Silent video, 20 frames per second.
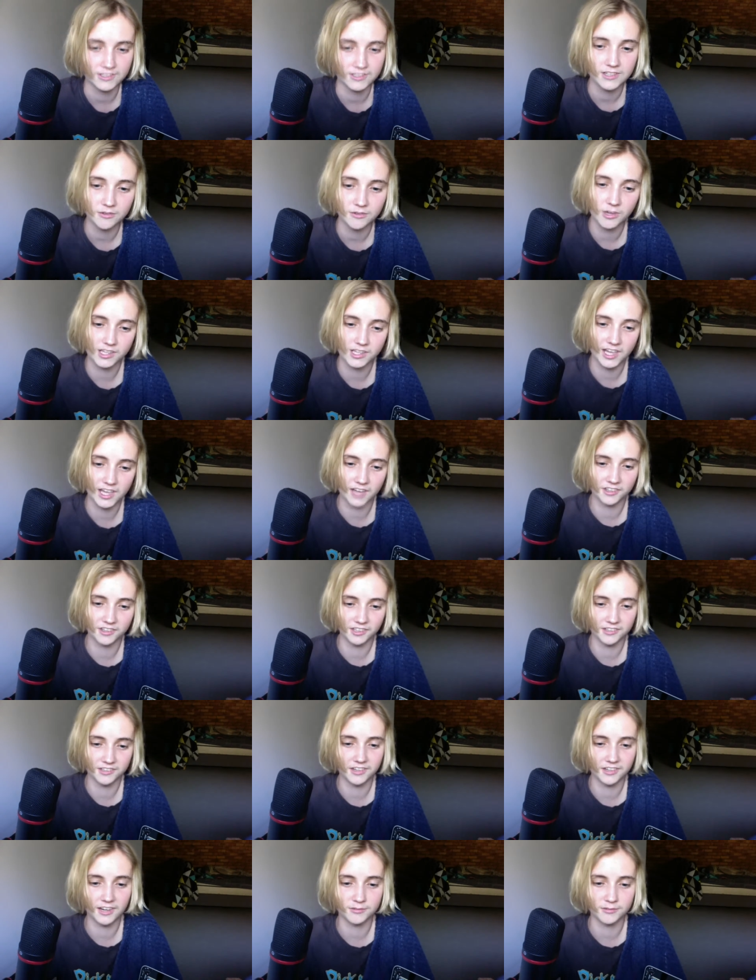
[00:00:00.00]
We're counting it.
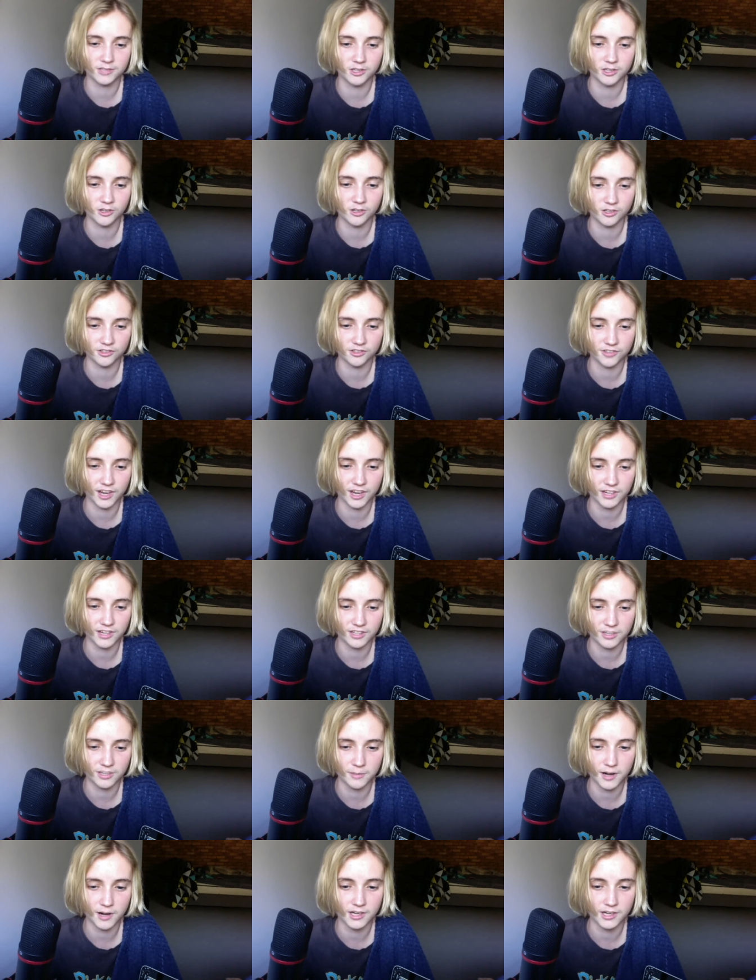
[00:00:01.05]
I'm just going to not say anything
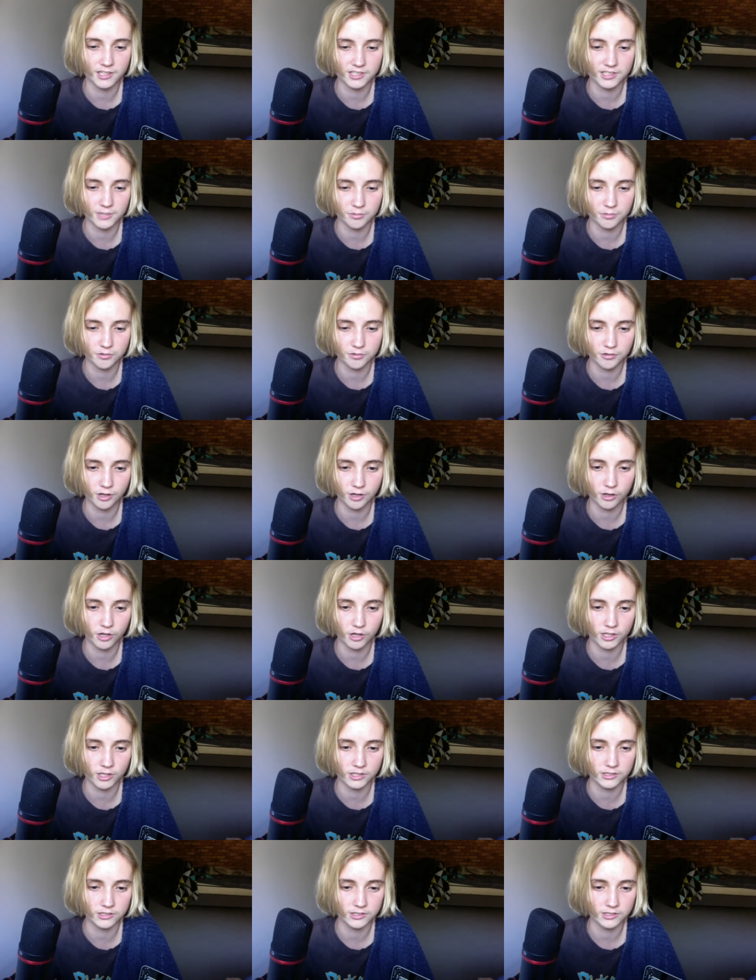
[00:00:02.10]
about it except I like it.